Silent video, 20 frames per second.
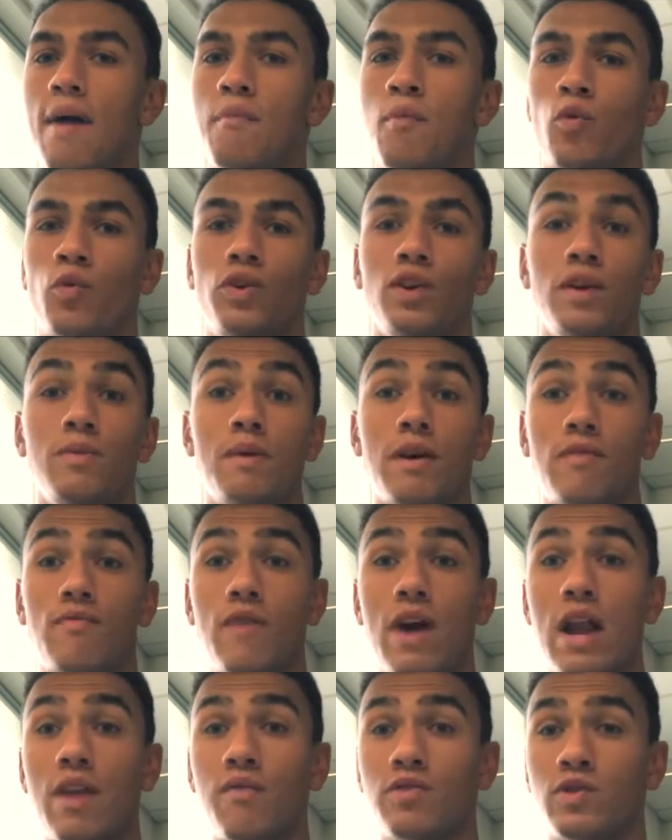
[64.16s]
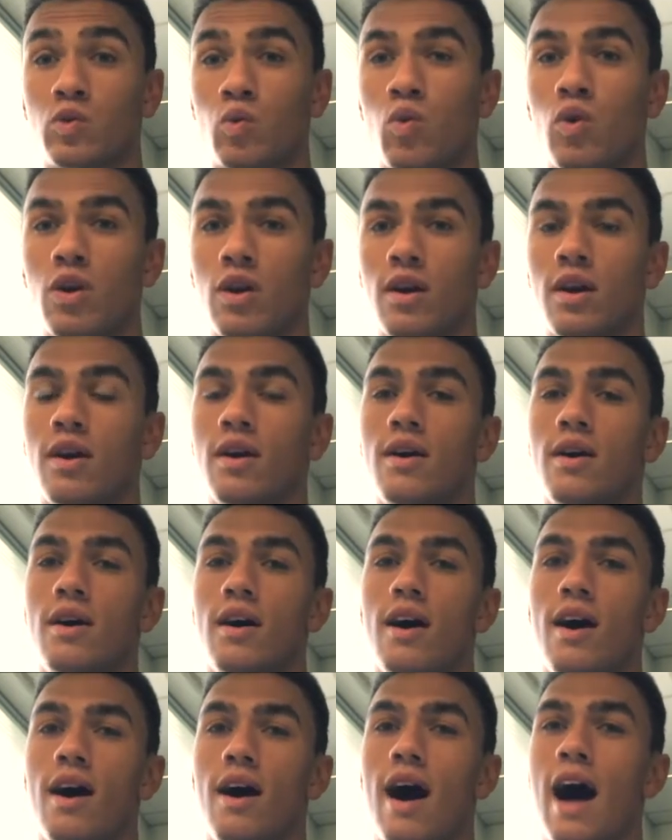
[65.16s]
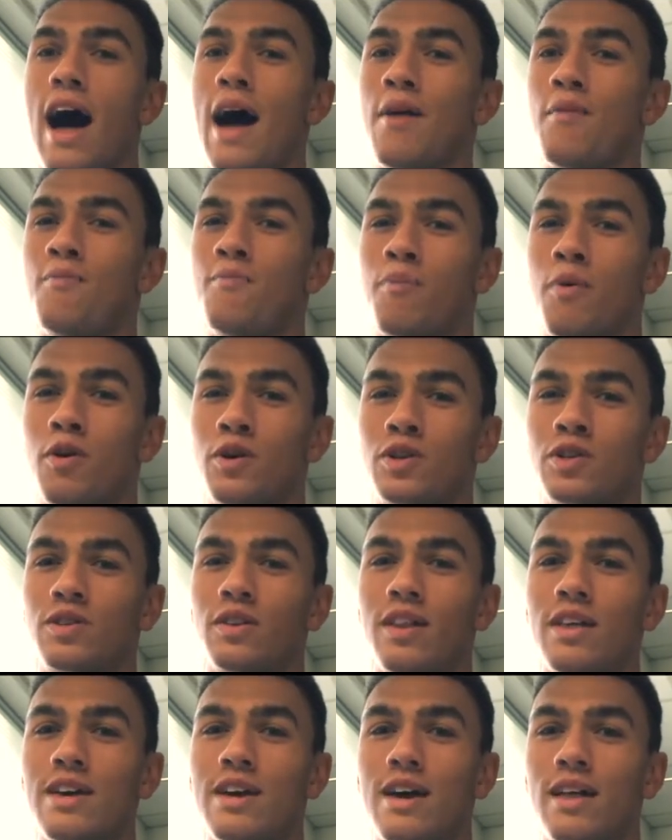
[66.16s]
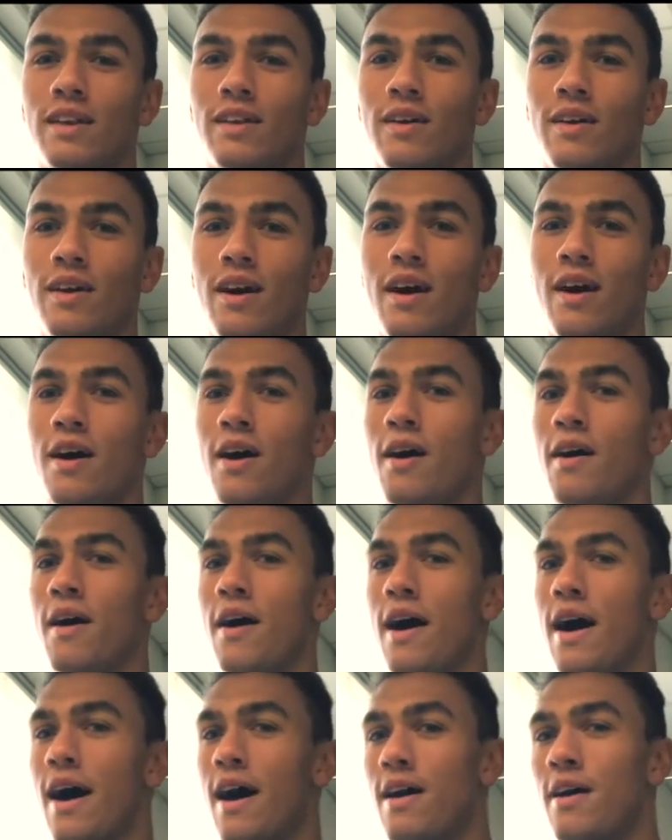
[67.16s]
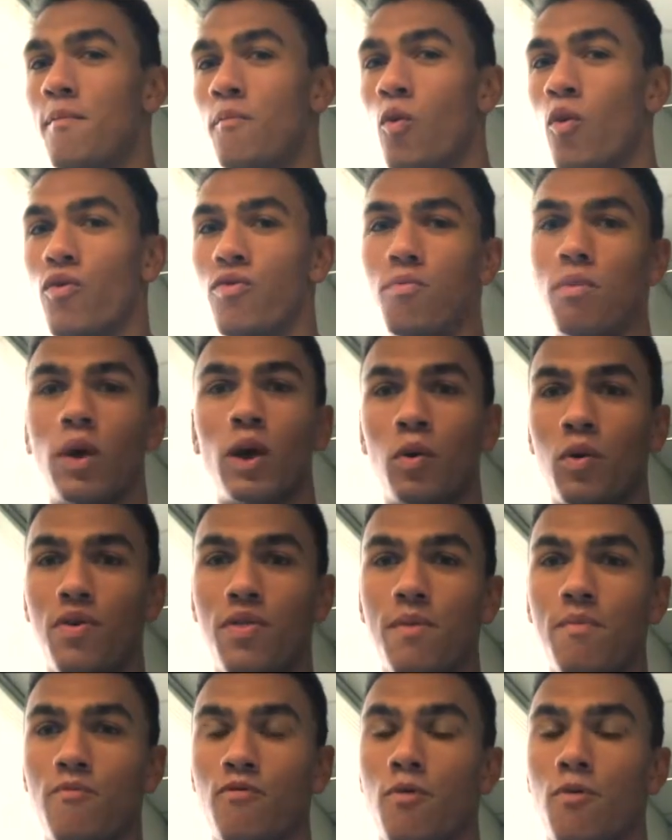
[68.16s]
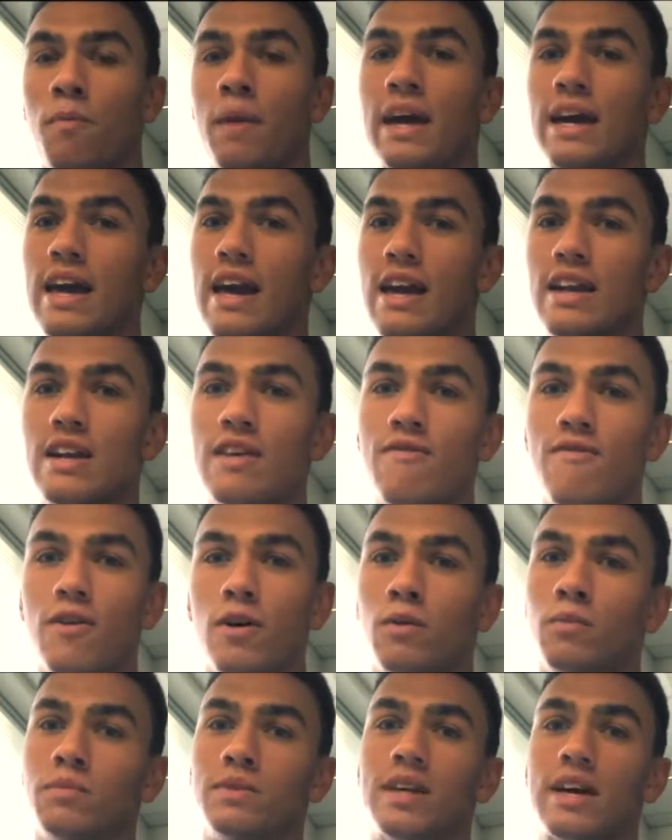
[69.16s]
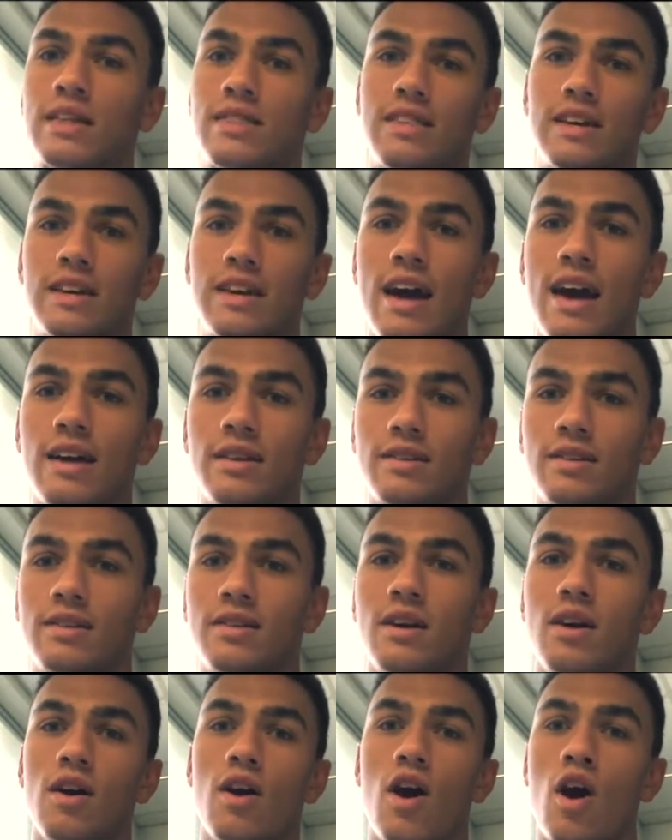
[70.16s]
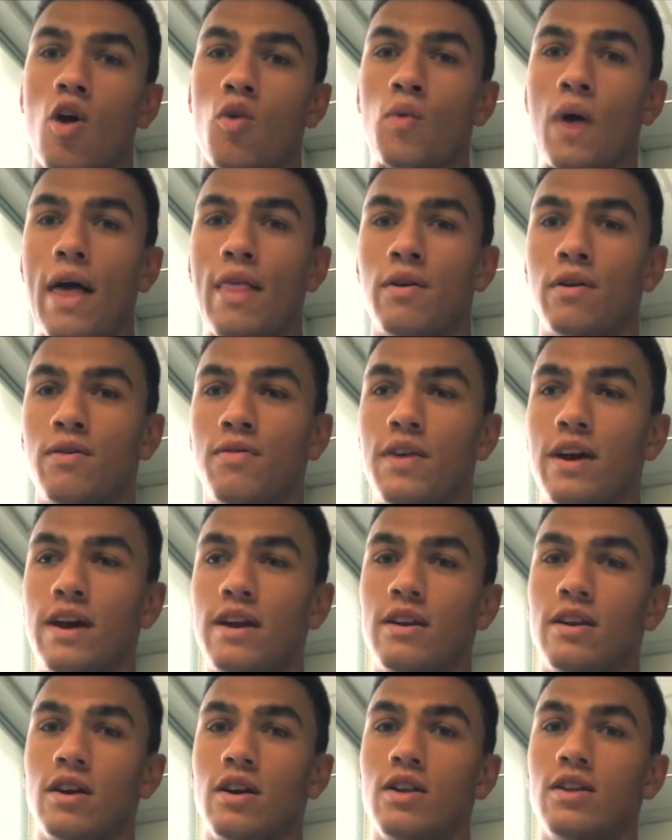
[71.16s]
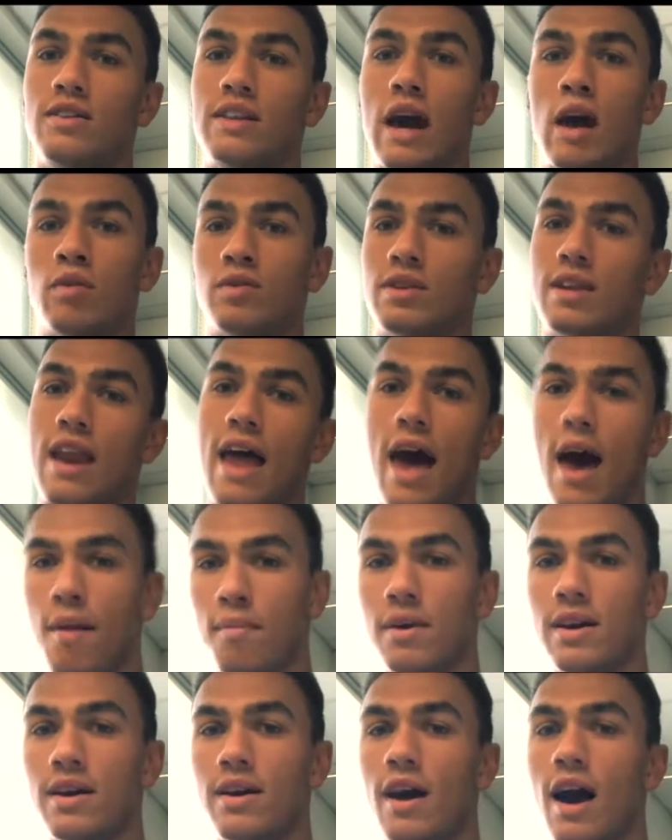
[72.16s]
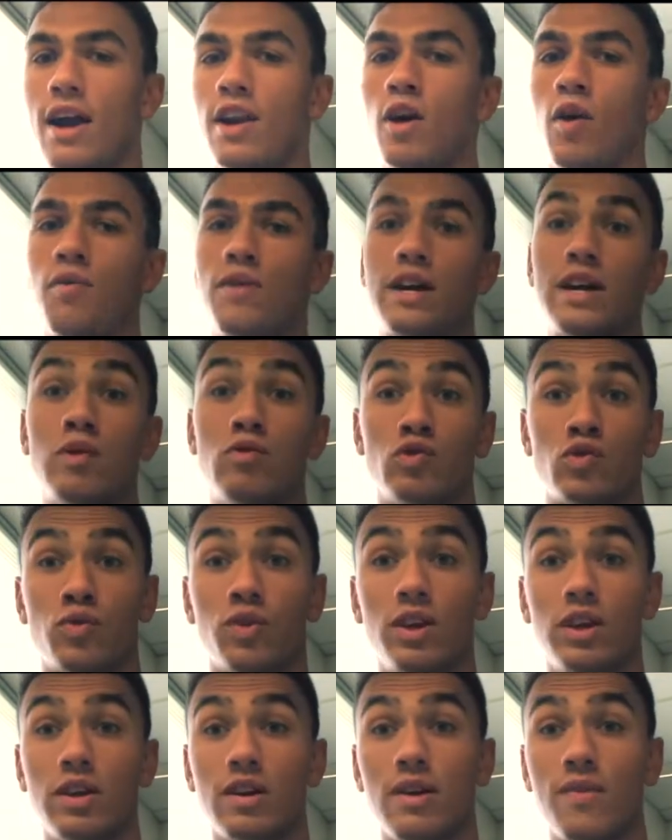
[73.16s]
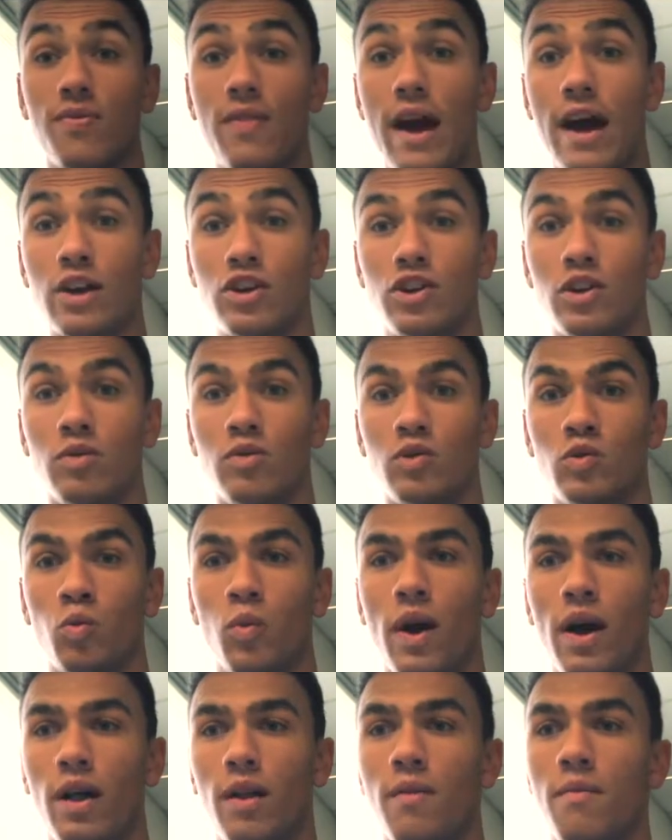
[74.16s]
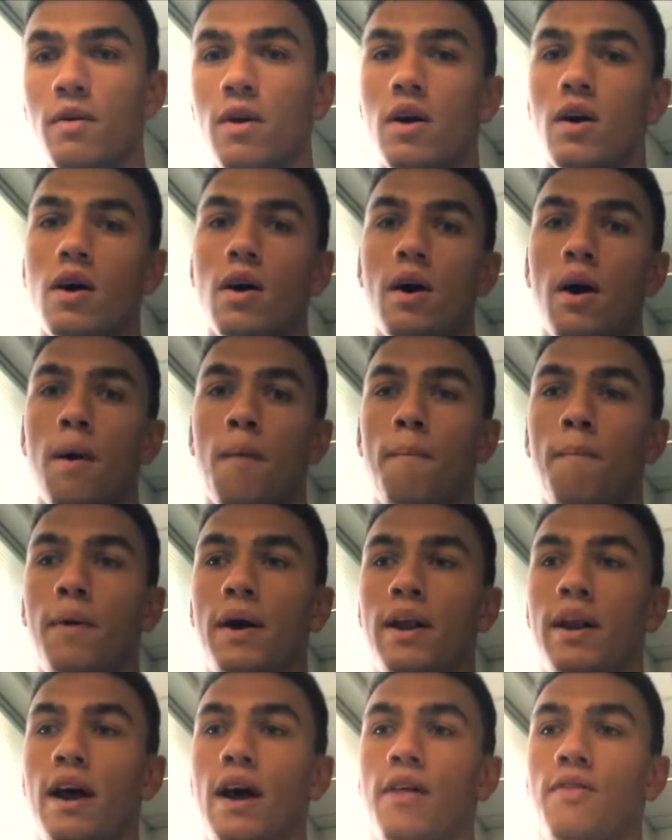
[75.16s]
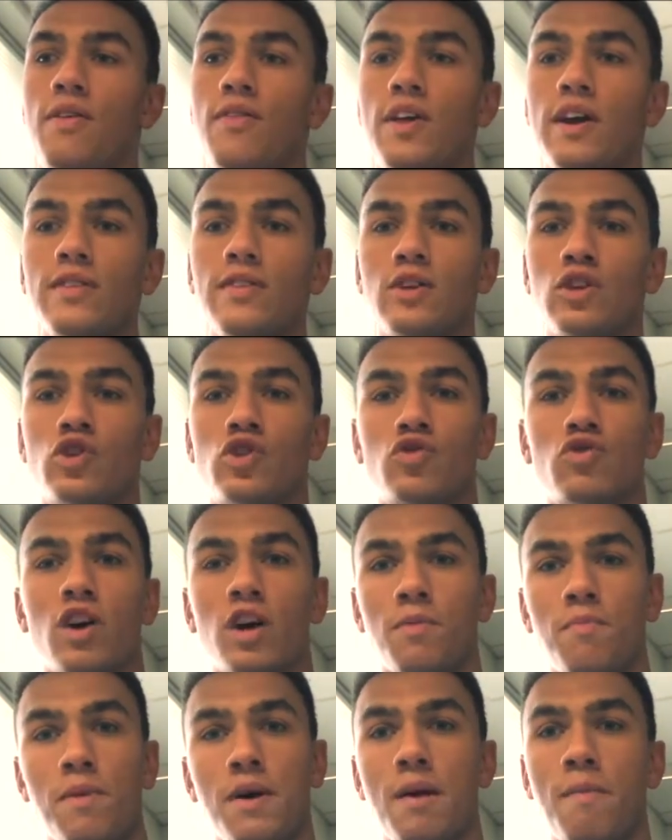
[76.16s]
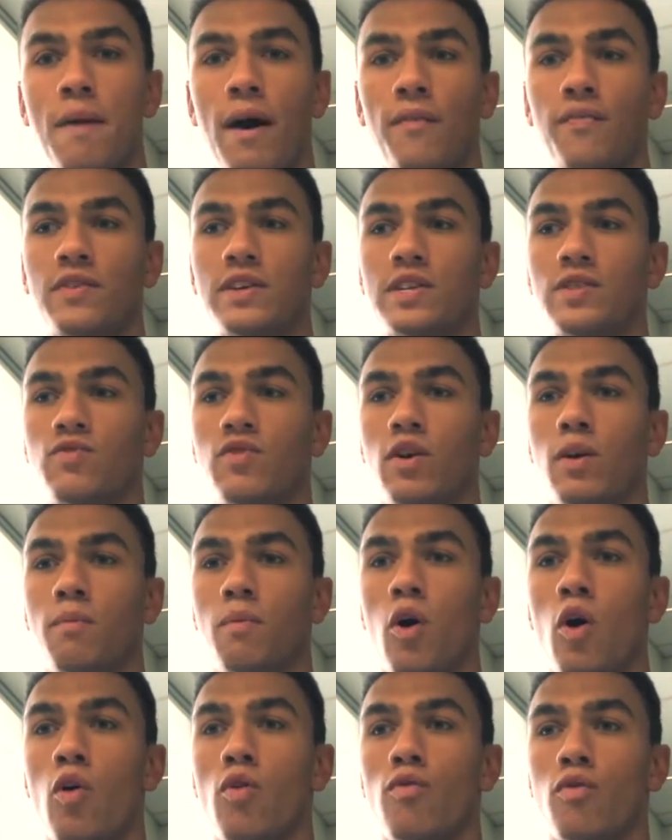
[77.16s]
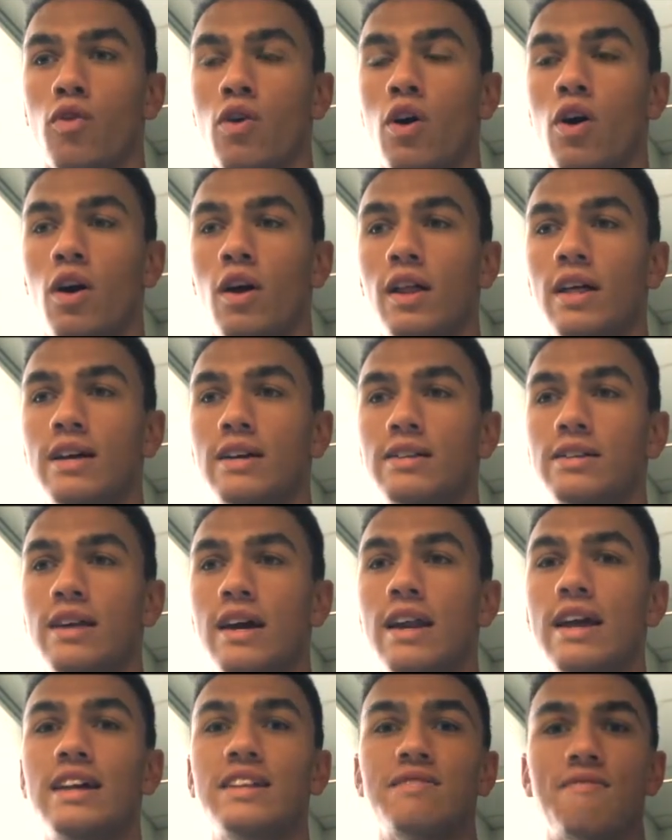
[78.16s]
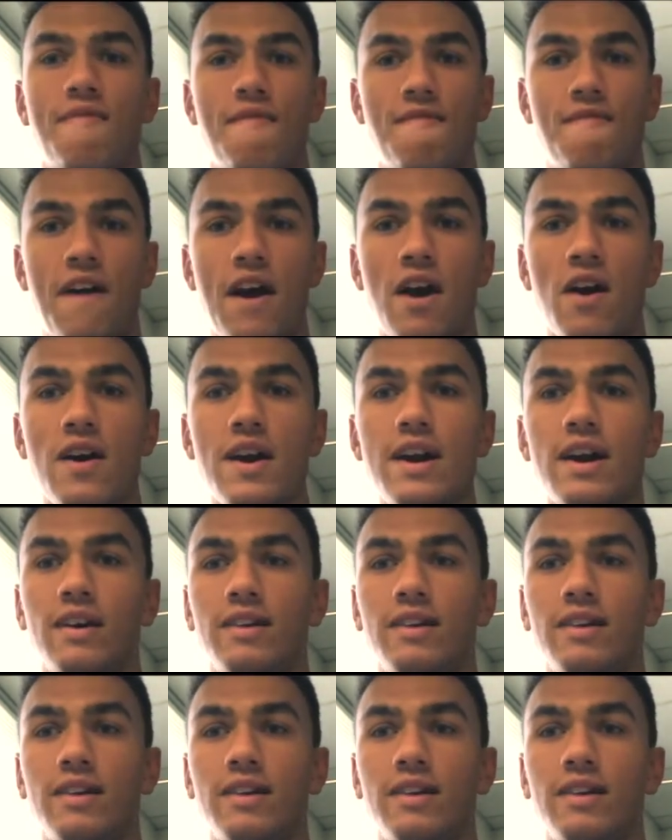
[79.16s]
I'm a really big fan of his work. I personally am more familiar with him from like indie films like The Guest rather than Downton Abbey. I know that he was really good in that show as well. But the thing that struck me about this film overall is that it's very